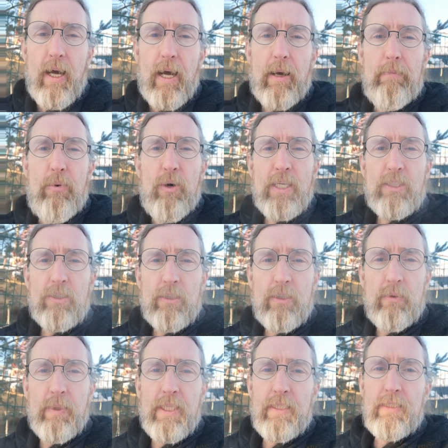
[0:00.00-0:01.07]
And point
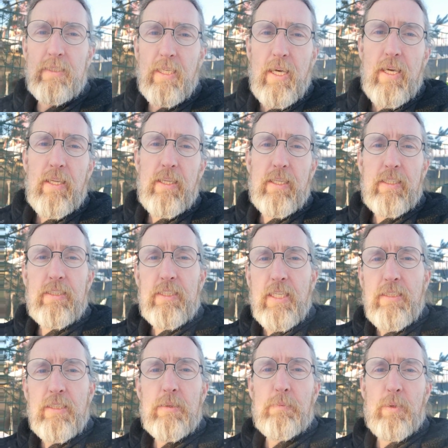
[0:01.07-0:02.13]
two is the
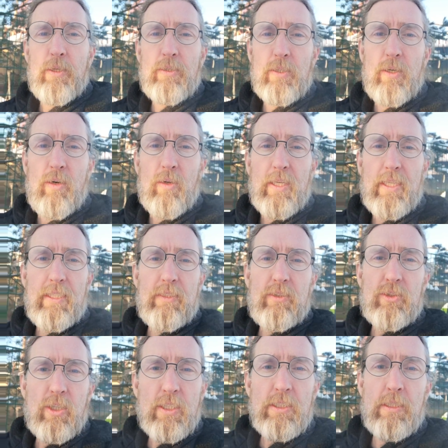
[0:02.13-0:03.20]
consensus protocol is
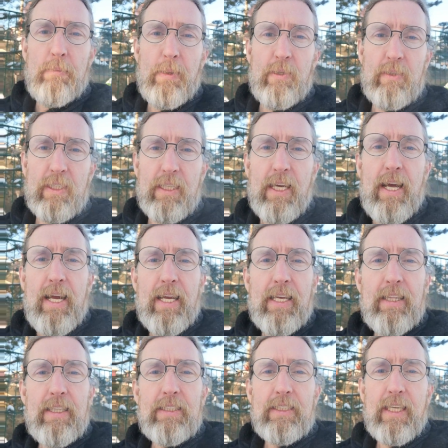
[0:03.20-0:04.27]
trust building
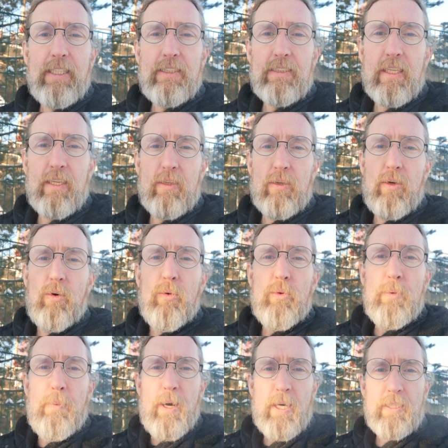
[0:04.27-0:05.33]
in the sense that all
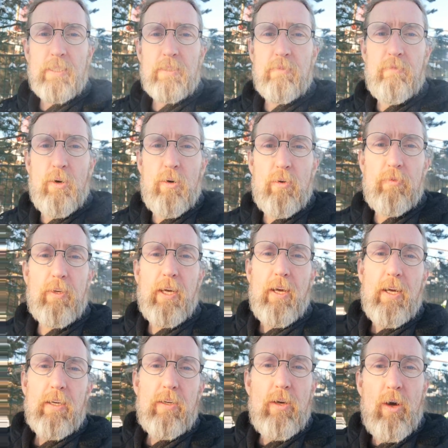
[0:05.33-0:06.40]
the parties involved
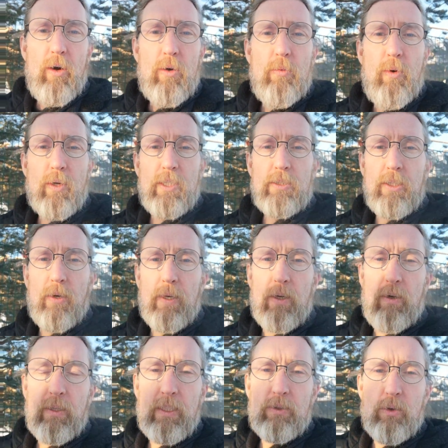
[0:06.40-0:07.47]
know what is going
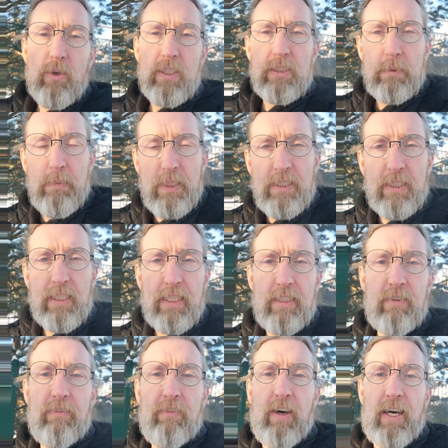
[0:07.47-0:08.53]
on. It's all explicitly
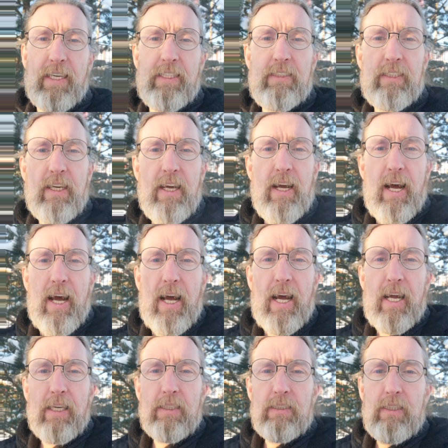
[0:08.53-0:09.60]
defined,
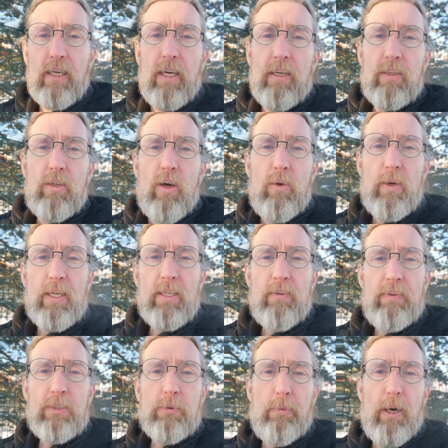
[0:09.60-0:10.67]
and no
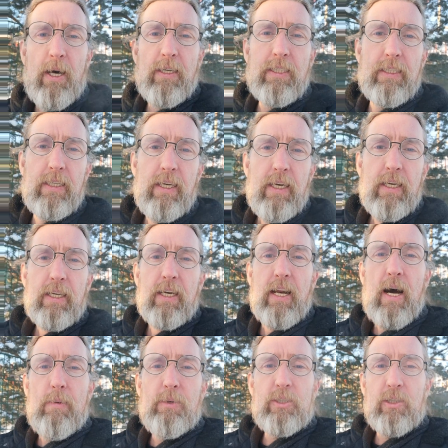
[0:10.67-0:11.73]
individual party can
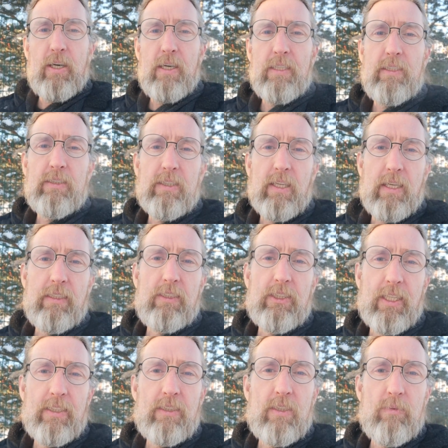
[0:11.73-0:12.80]
arbitrarily decide to
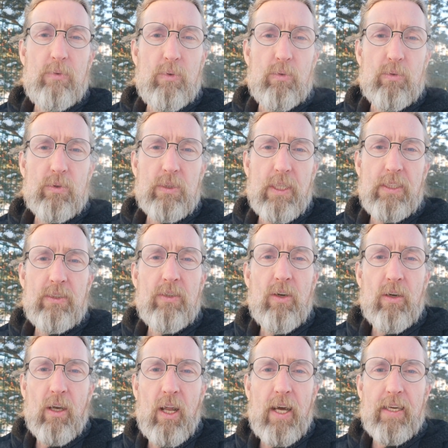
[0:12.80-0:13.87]
change the rules. It's
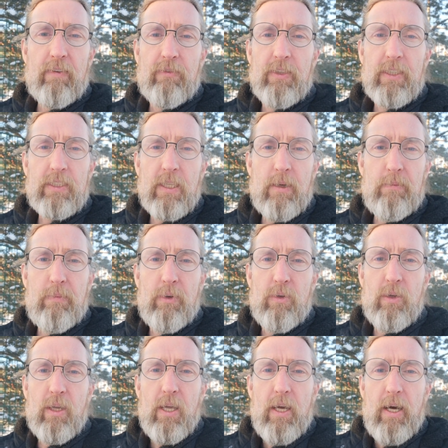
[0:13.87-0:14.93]
not like, for
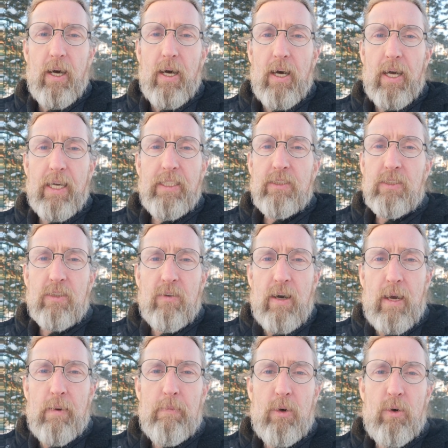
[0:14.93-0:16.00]
example,
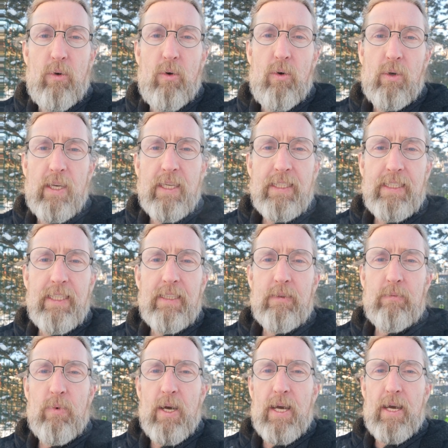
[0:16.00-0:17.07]
Instagram or
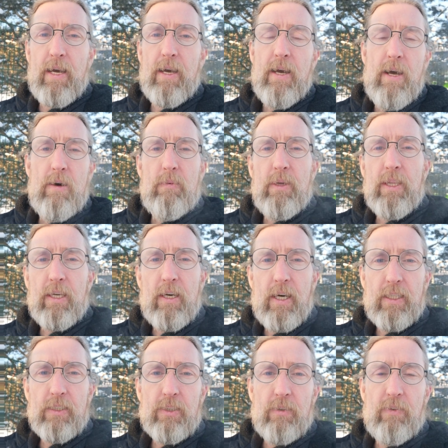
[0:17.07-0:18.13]
LinkedIn, where when the
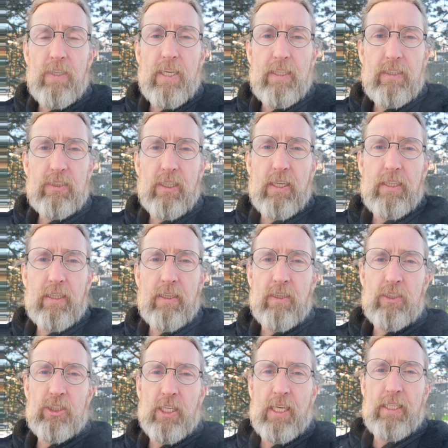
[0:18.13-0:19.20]
guys over there decide they're going
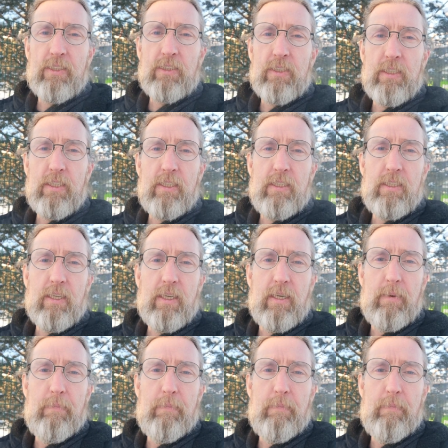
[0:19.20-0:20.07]
to change the